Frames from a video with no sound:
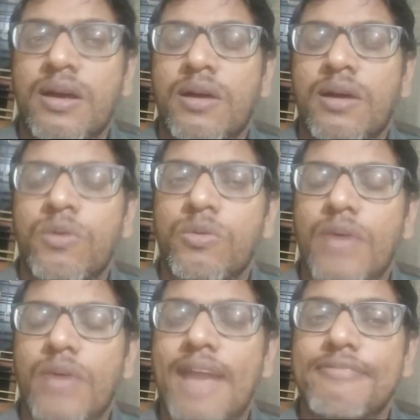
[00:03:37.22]
who
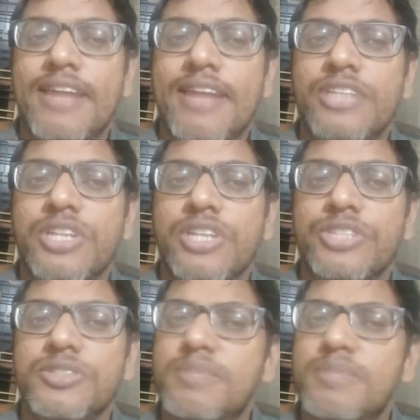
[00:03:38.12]
have financial
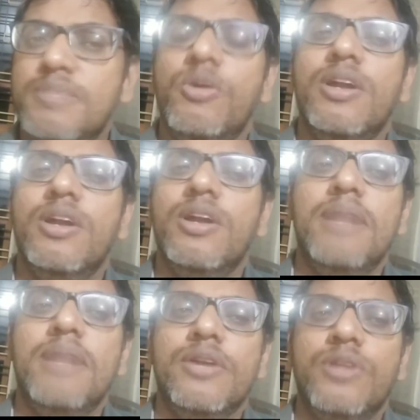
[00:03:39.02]
issues and may want to come
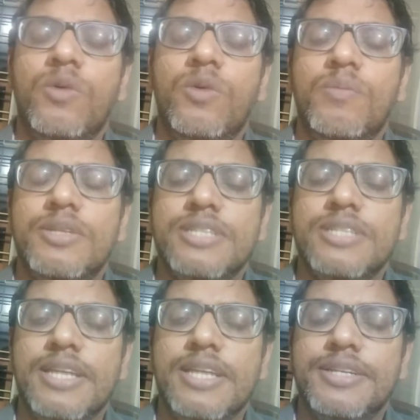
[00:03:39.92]
back to their home
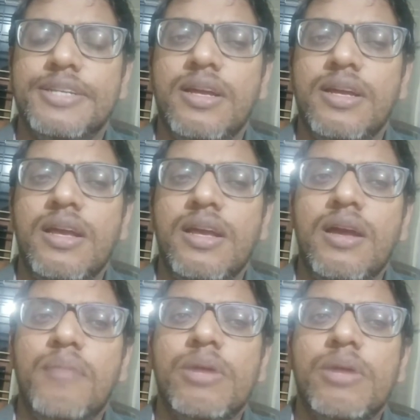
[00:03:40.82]
state.
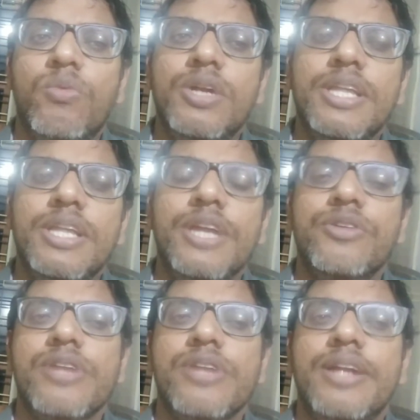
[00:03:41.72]
But one thing you
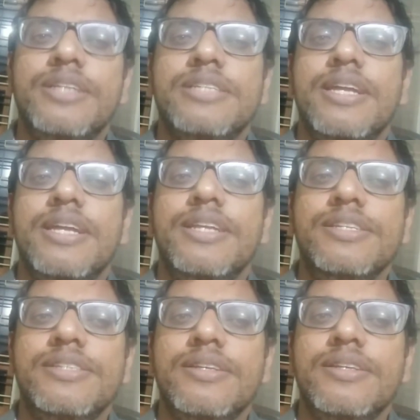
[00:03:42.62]
should understand
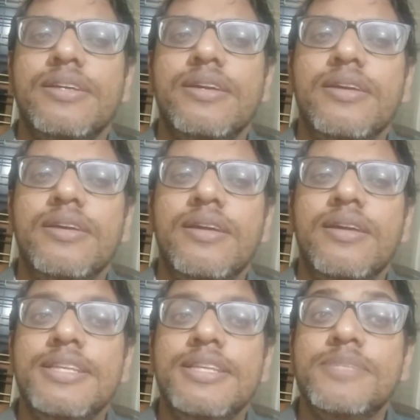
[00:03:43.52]
is,
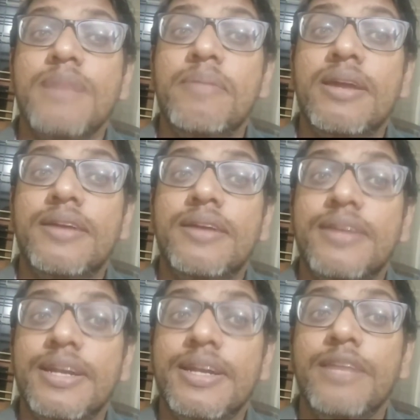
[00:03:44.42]
this may be a
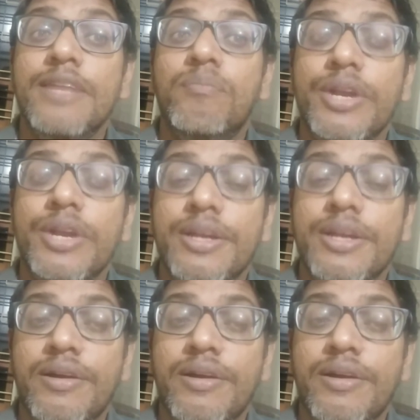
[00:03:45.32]
turning point